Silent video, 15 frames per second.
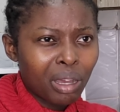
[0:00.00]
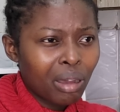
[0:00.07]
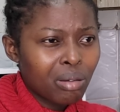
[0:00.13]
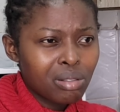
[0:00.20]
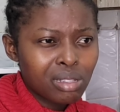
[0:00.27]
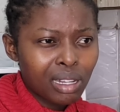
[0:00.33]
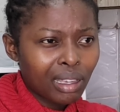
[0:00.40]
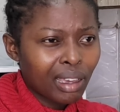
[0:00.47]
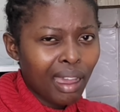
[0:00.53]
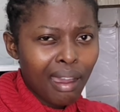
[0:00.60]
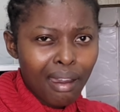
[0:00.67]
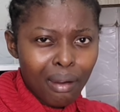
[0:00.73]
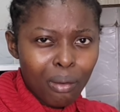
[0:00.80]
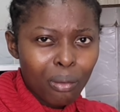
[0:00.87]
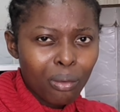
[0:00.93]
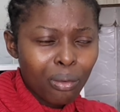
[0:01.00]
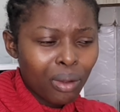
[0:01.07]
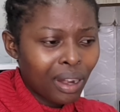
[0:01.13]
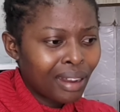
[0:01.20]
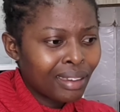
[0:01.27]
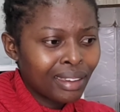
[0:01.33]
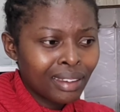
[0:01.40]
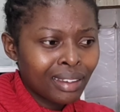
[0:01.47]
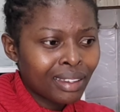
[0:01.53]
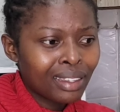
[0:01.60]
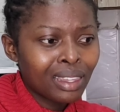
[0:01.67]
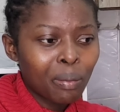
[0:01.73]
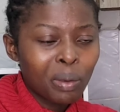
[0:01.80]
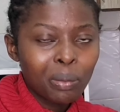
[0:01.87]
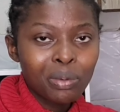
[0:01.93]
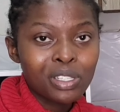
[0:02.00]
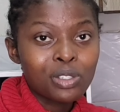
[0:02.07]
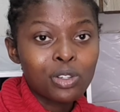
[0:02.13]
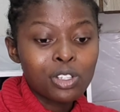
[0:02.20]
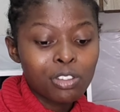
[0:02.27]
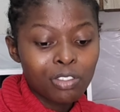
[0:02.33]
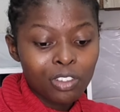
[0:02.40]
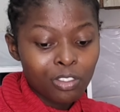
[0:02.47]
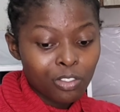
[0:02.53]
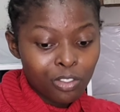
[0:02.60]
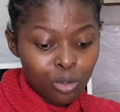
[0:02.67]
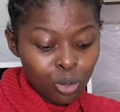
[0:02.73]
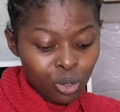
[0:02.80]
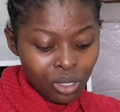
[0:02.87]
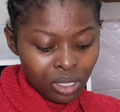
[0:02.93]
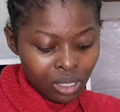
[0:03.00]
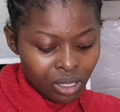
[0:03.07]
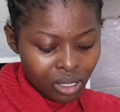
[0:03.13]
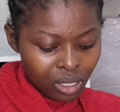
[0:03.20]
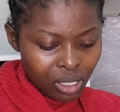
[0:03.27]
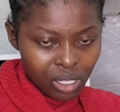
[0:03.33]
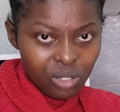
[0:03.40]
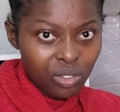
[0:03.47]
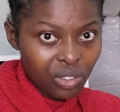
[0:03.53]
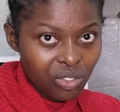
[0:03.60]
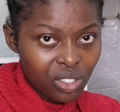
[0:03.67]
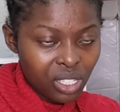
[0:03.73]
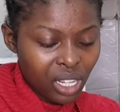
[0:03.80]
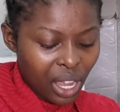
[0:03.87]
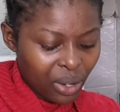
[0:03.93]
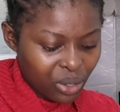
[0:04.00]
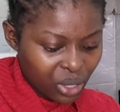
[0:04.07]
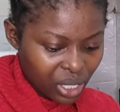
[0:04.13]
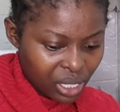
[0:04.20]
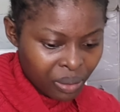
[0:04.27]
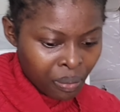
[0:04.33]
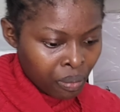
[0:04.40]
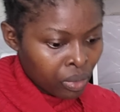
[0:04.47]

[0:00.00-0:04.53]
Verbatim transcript: I was like, how? Like, the paper is not even full. It's fifteen hundred.